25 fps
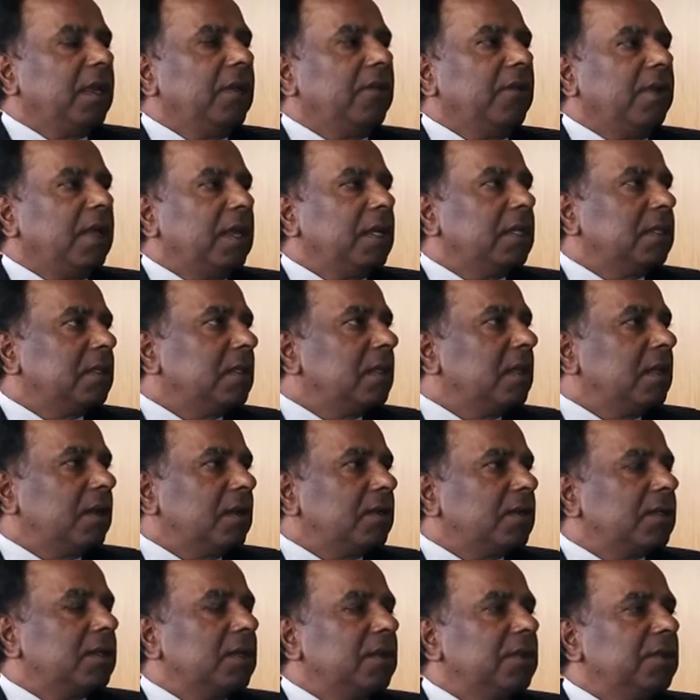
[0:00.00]
Whereas in the
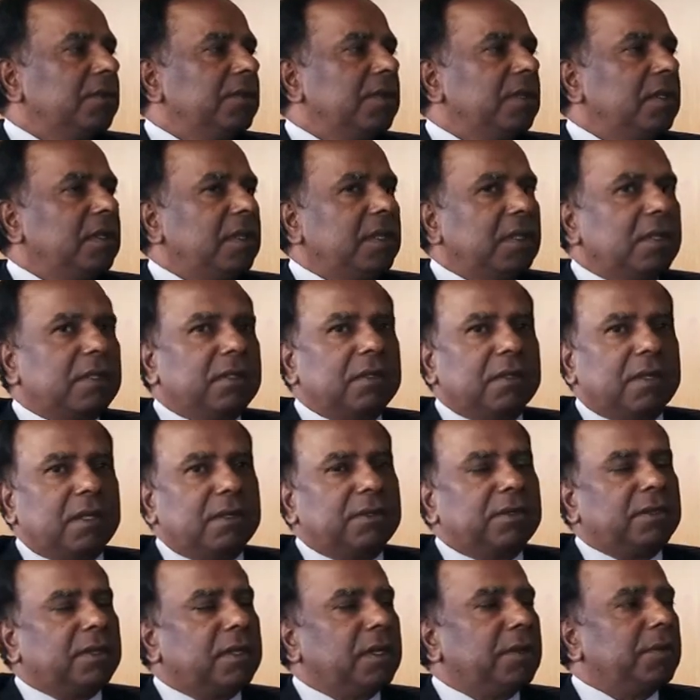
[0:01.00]
rest of the world there is
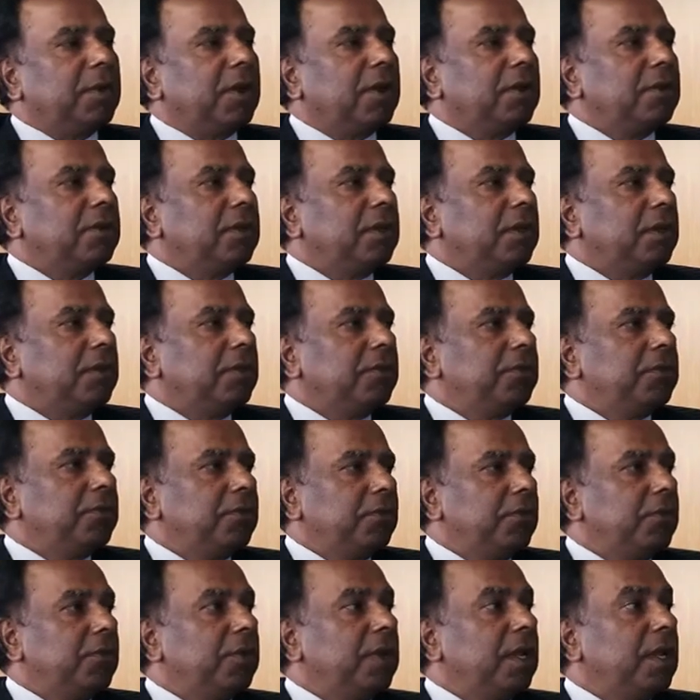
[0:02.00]
concern about the
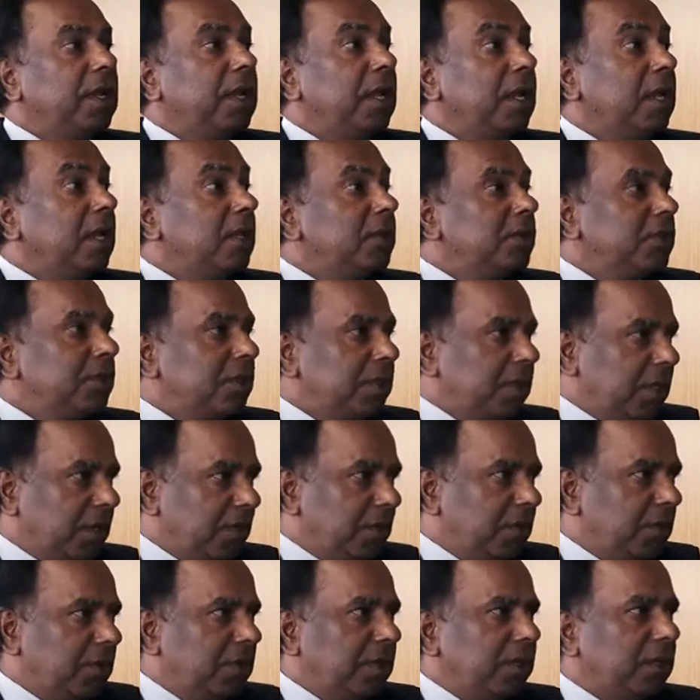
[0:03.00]
food and energy
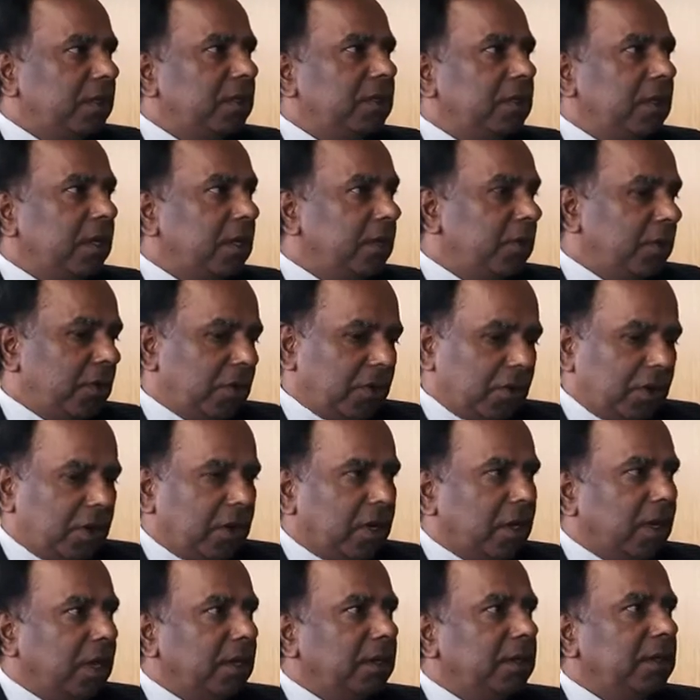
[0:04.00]
security. Here you have got
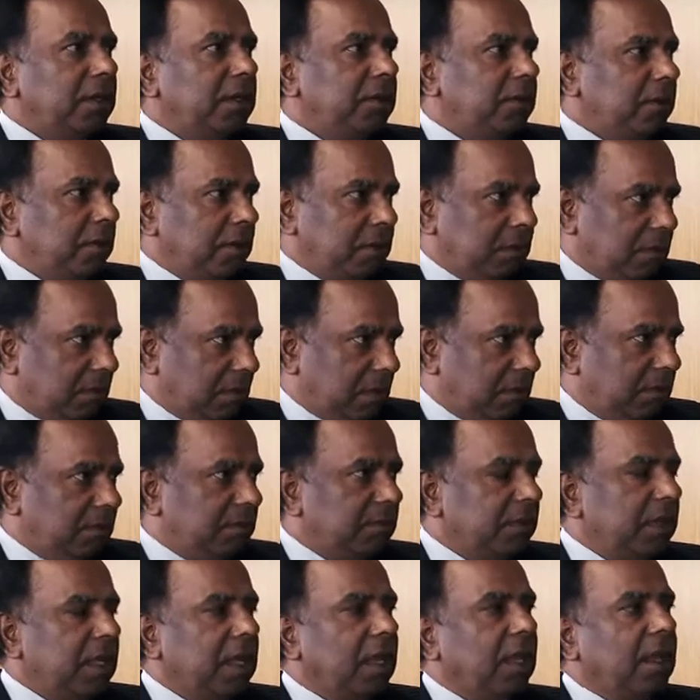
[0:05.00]
a country
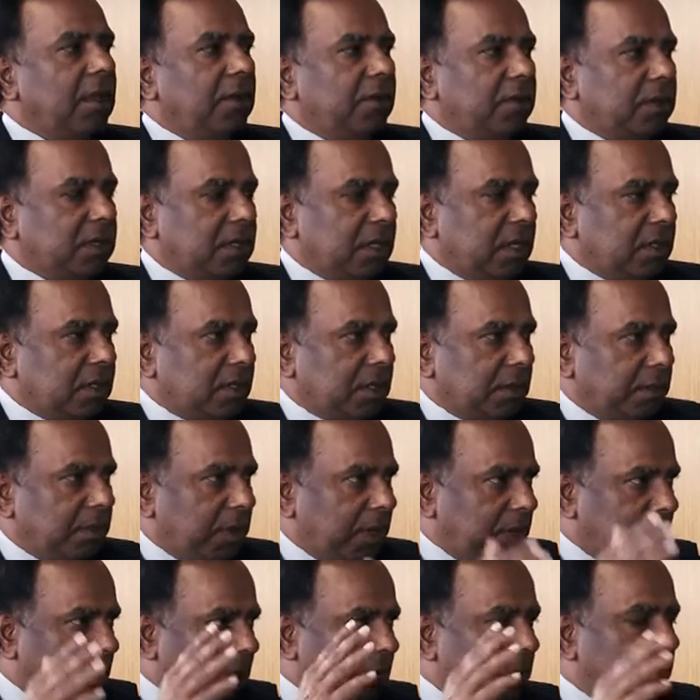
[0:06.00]
which can
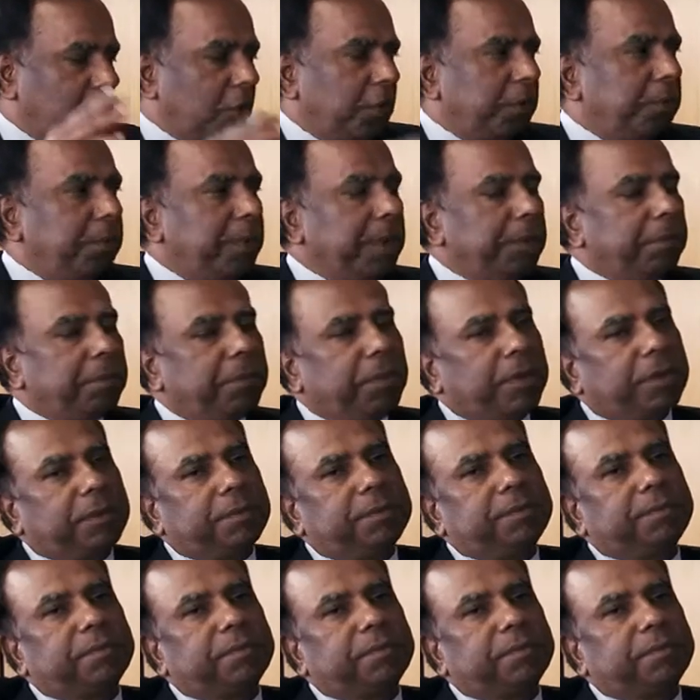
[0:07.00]
supply to more people.